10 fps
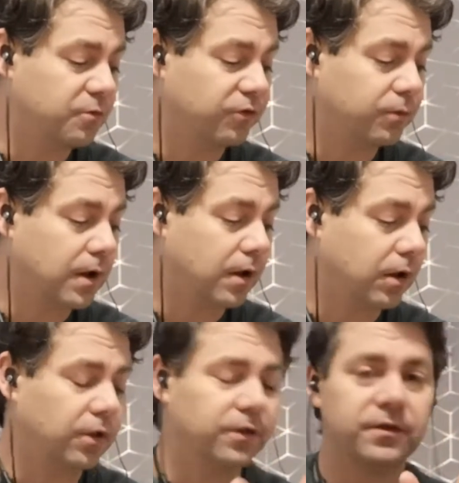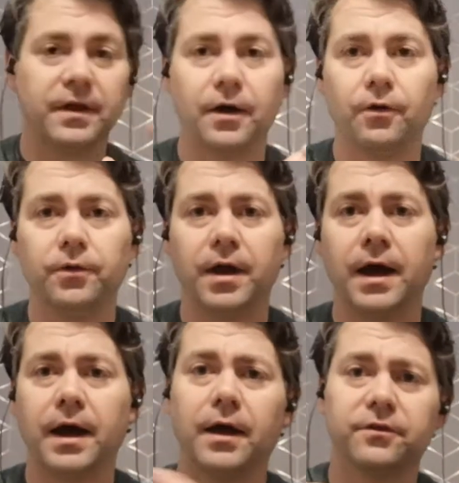them as well down
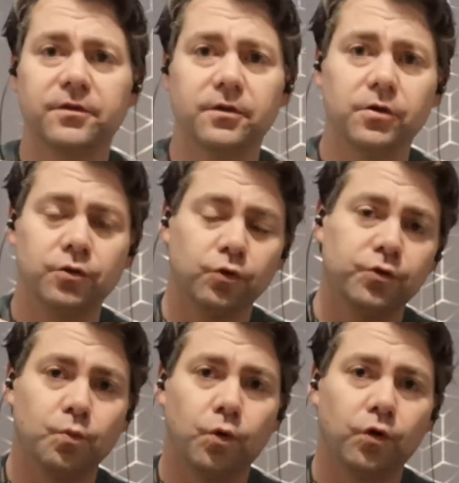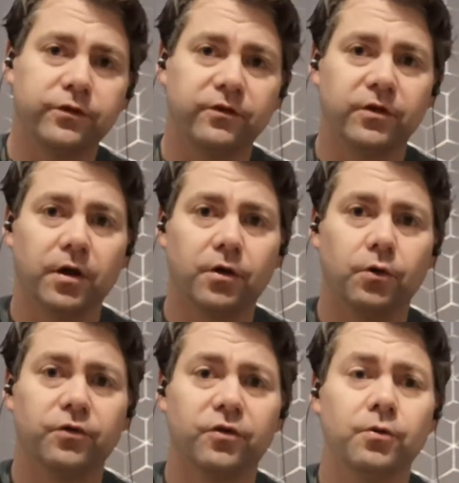at Eildon Waters that I
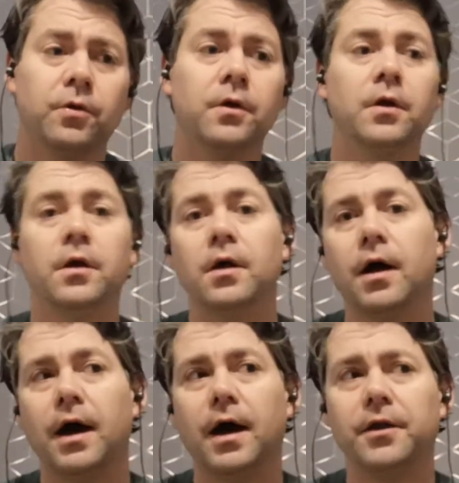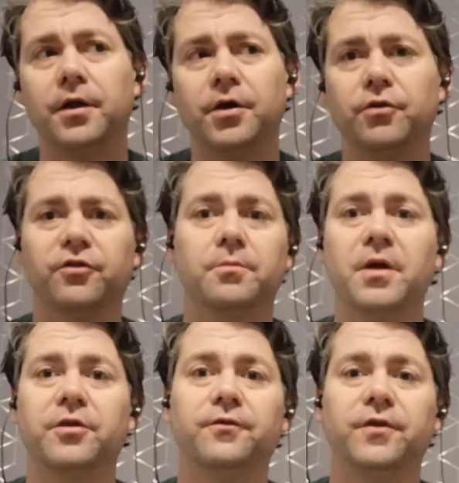go to, and I used the
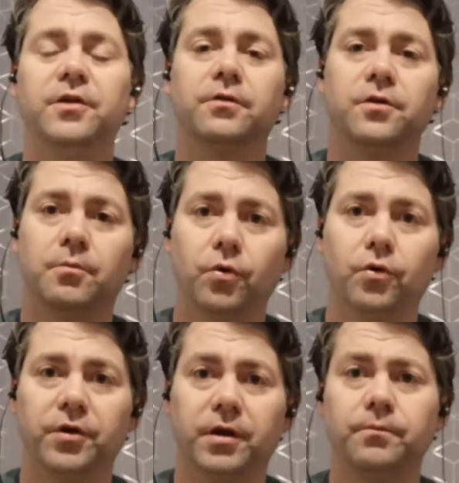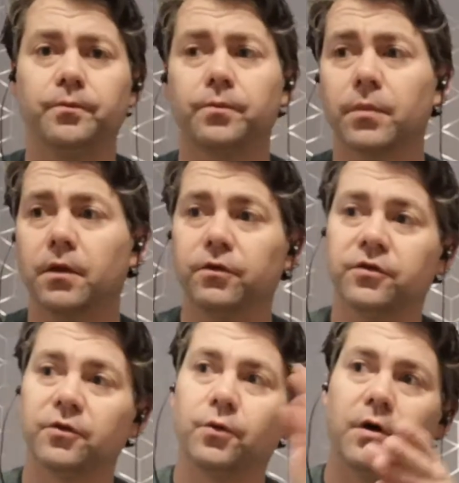method feeder in the morning
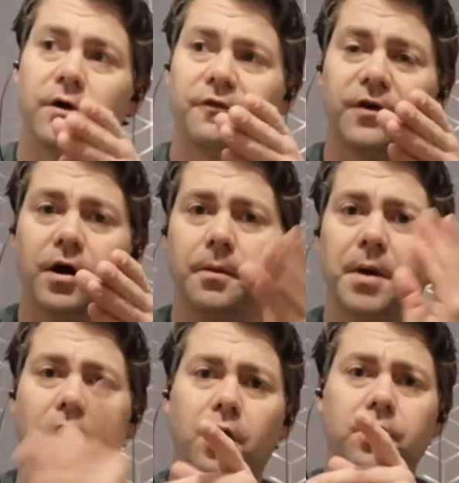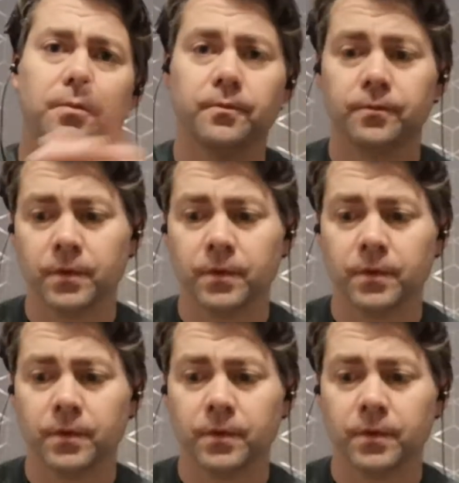to a far mark